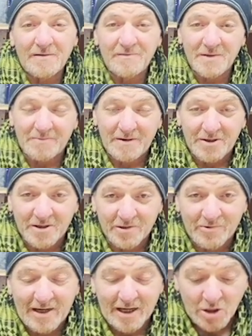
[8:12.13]
split charge
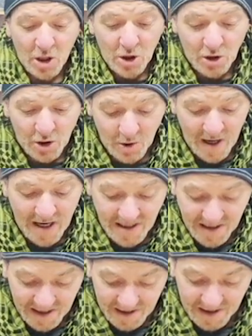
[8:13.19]
relays to a
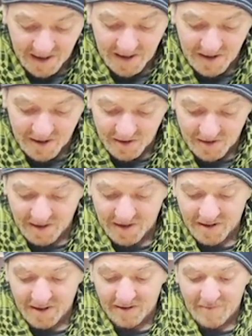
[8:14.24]
DC to
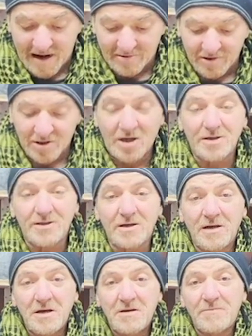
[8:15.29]
DC battery charger,
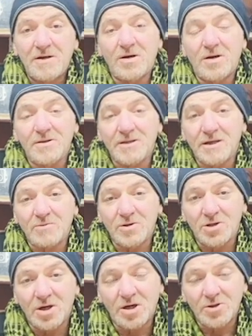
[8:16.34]
because it will
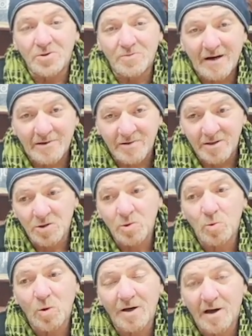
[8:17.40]
charge your batteries to
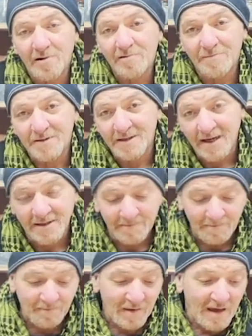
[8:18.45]
100%
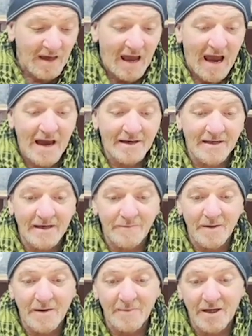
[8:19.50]
and keep
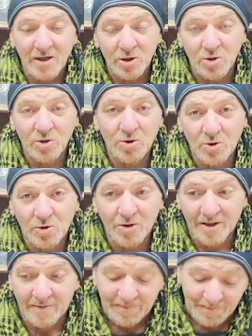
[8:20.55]
them in good
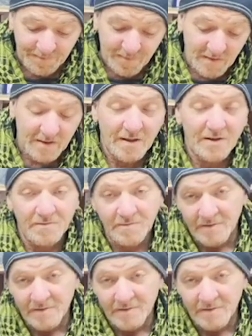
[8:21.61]
order. So